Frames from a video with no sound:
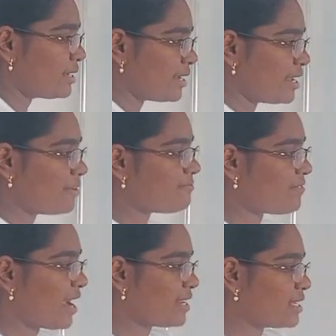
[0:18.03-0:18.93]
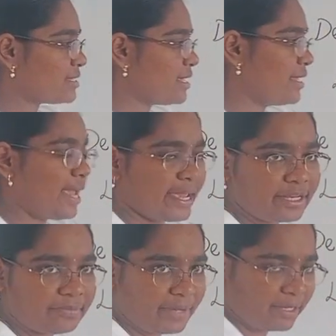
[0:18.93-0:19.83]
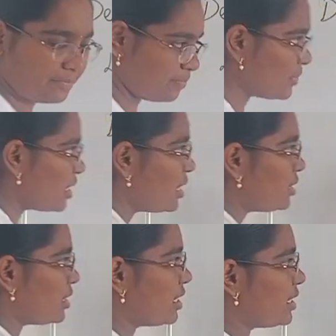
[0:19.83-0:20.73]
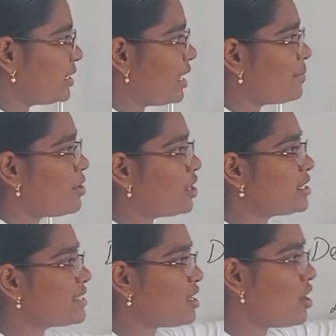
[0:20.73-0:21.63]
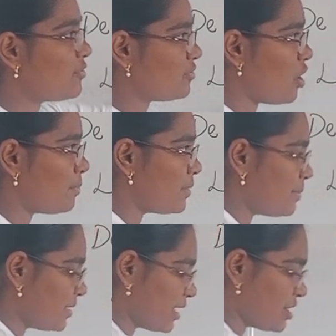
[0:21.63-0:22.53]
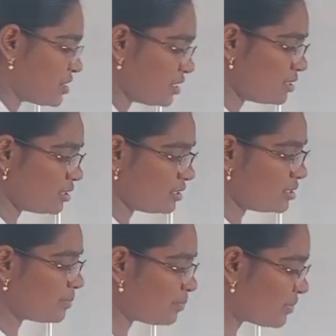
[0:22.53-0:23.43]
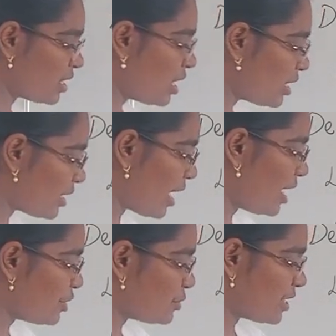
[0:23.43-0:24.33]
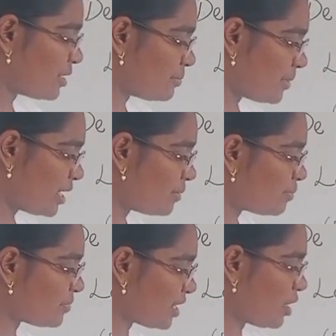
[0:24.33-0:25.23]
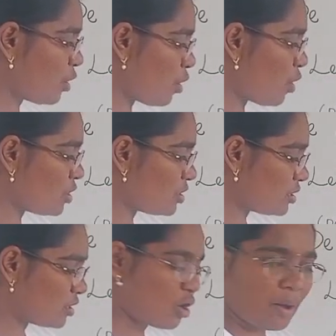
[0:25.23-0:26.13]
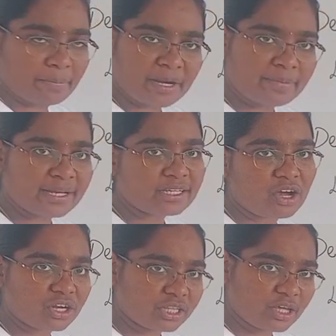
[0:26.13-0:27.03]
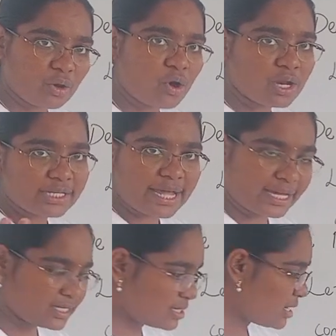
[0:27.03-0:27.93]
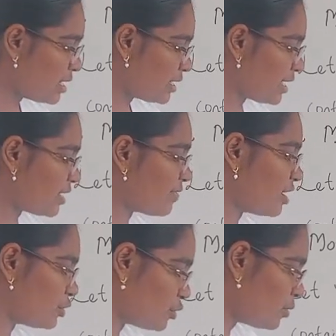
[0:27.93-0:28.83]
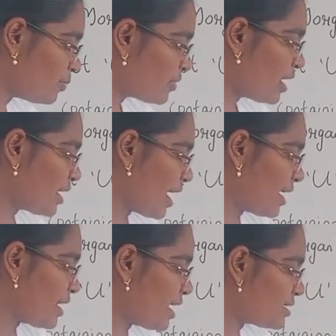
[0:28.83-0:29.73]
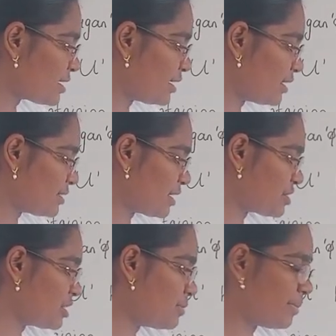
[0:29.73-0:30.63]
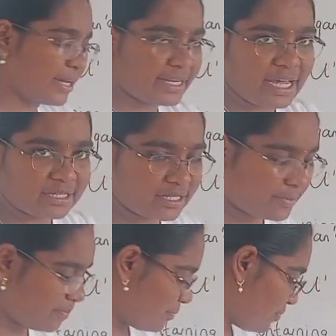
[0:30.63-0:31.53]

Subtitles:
containing finite set A and B. The De Morgan's law of complementation is A union B, the whole complement or the whole dash equal to A dash intersection B dash.